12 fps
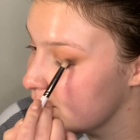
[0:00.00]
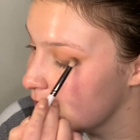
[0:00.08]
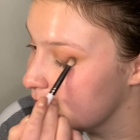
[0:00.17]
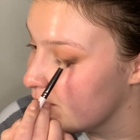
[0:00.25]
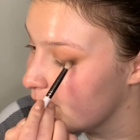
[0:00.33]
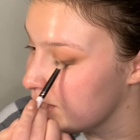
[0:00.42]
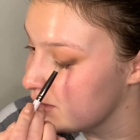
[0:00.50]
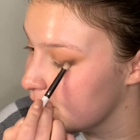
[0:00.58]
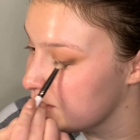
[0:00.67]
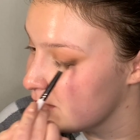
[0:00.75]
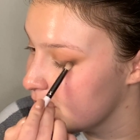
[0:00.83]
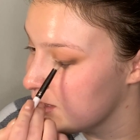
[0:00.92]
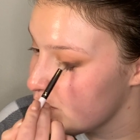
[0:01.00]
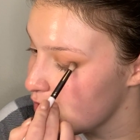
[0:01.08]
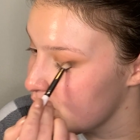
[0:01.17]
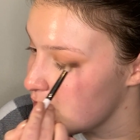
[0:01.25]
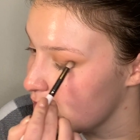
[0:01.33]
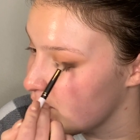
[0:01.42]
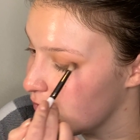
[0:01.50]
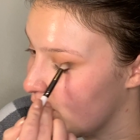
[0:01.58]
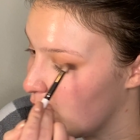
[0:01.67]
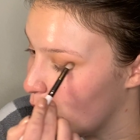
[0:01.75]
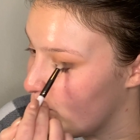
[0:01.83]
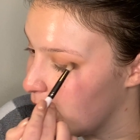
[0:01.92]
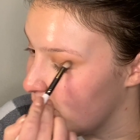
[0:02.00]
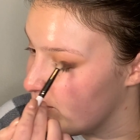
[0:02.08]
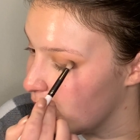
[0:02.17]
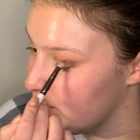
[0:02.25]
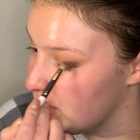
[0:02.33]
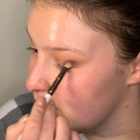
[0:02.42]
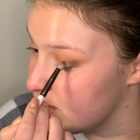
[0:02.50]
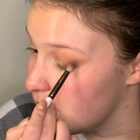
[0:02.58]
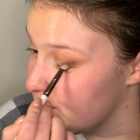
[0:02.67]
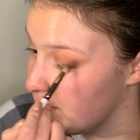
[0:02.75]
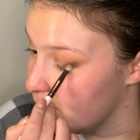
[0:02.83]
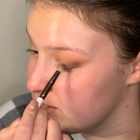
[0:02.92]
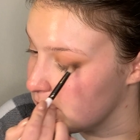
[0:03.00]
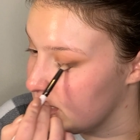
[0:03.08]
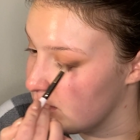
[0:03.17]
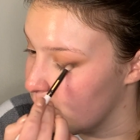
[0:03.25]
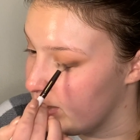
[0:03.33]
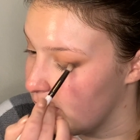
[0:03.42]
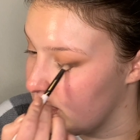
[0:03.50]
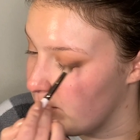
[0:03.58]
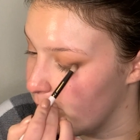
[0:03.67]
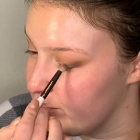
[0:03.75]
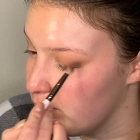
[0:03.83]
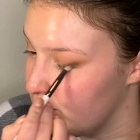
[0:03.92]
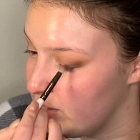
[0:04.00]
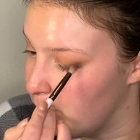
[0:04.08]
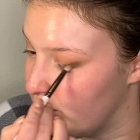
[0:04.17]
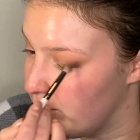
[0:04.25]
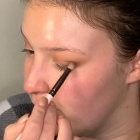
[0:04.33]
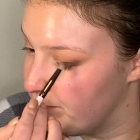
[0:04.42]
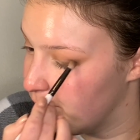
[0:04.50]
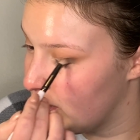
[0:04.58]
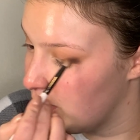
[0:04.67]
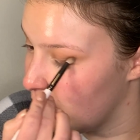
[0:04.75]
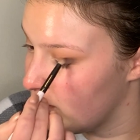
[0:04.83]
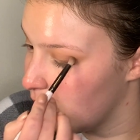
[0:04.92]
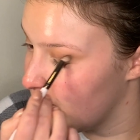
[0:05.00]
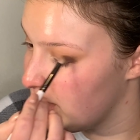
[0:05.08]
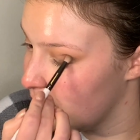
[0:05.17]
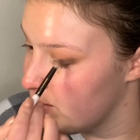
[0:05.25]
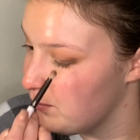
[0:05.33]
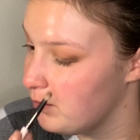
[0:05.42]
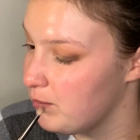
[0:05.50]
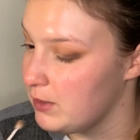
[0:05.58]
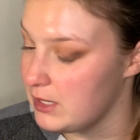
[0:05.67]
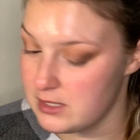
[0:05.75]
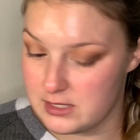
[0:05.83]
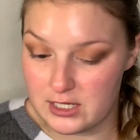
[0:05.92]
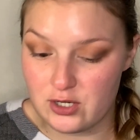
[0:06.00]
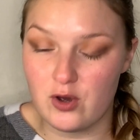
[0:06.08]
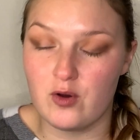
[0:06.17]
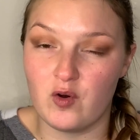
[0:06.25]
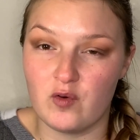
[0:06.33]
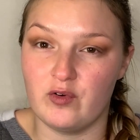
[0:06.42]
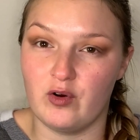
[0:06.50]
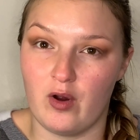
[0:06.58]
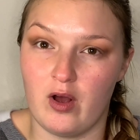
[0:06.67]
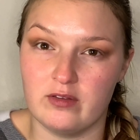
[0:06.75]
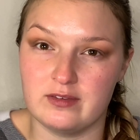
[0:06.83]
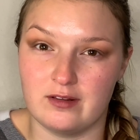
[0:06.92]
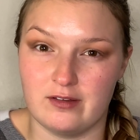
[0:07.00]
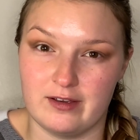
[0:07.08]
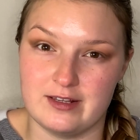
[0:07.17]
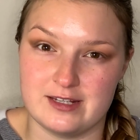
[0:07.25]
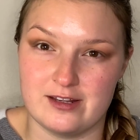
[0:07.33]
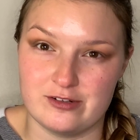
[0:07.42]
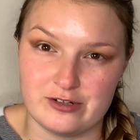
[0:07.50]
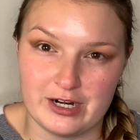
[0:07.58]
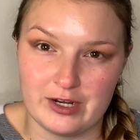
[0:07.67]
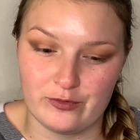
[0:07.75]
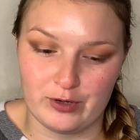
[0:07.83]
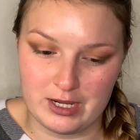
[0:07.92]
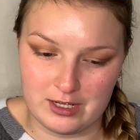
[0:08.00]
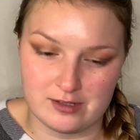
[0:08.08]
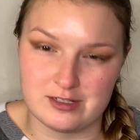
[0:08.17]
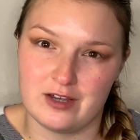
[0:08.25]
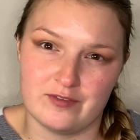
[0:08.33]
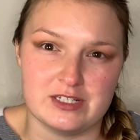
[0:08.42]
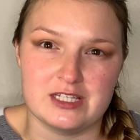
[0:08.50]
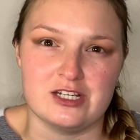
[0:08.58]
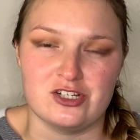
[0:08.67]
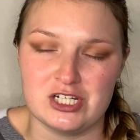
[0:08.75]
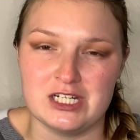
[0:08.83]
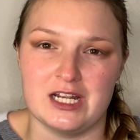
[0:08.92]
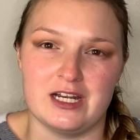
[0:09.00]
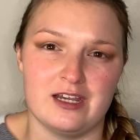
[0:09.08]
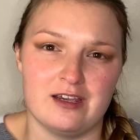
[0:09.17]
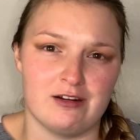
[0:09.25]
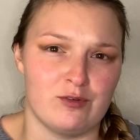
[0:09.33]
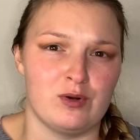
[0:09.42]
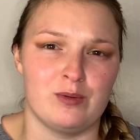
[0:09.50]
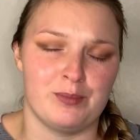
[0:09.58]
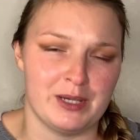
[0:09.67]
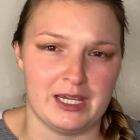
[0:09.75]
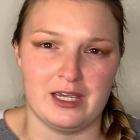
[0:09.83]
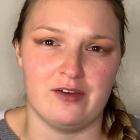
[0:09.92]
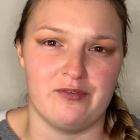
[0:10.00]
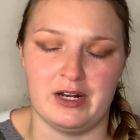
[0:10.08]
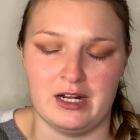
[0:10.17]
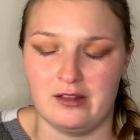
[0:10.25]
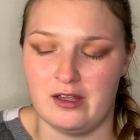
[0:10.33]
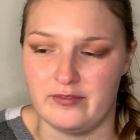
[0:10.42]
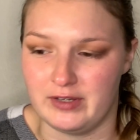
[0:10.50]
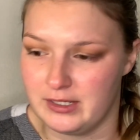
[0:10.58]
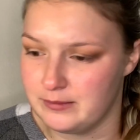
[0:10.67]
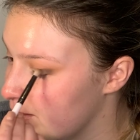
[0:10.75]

So this is just a fun way for me to step outside of my comfort bubble a little bit. Because I know overall the look is going to turn out great because obviously she did it and I wouldn't pick it if I didn't love it.